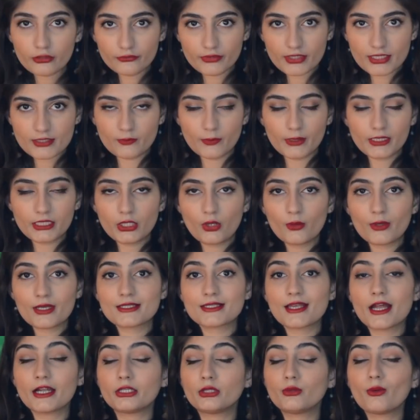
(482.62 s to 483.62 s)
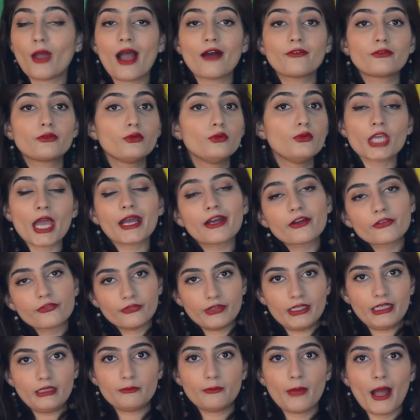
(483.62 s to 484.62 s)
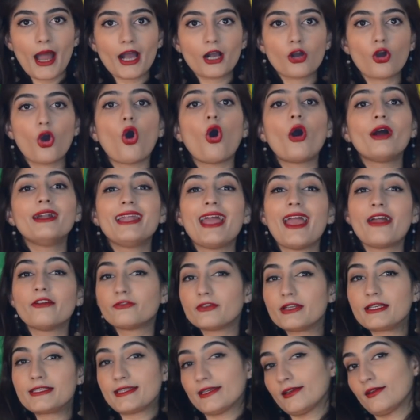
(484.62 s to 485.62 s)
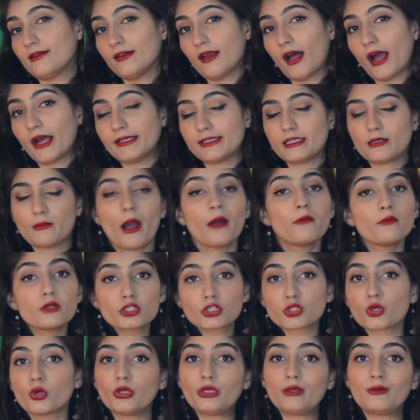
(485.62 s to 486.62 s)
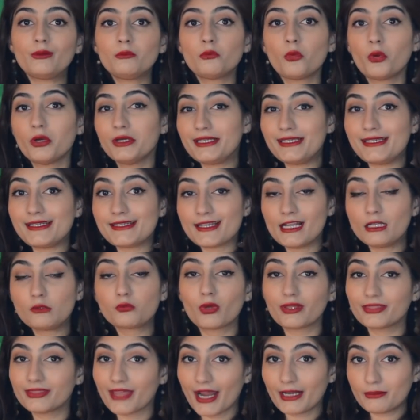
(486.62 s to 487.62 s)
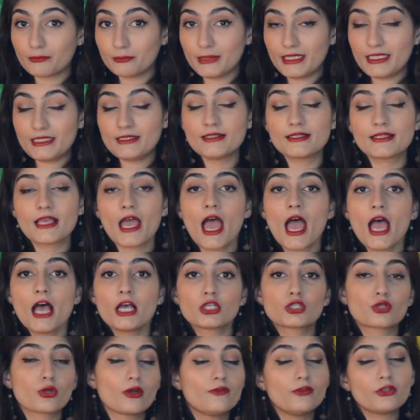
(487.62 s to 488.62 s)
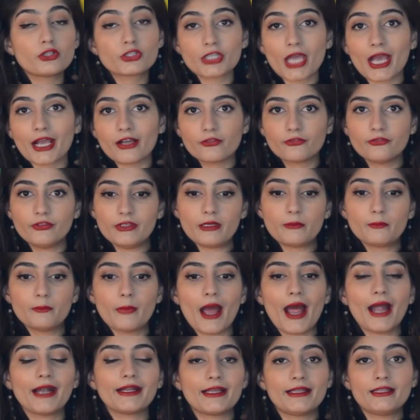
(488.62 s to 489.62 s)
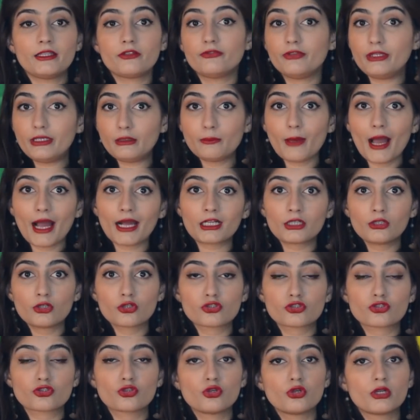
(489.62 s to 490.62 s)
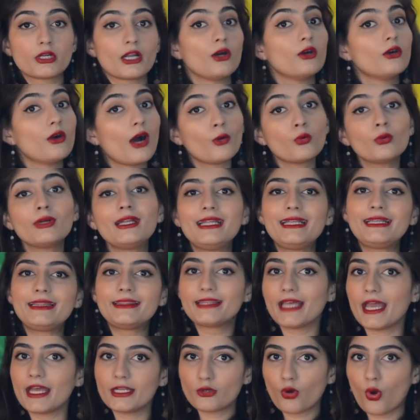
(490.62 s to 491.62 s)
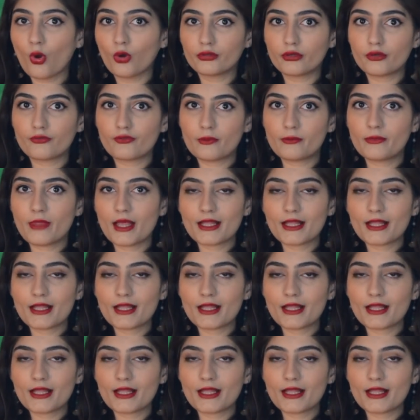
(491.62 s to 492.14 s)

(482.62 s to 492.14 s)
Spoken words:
of this video, is that you have to check feedback on every single item. I will show you in more detail what that means. So if you check feedback and the feedback looks good, only then order from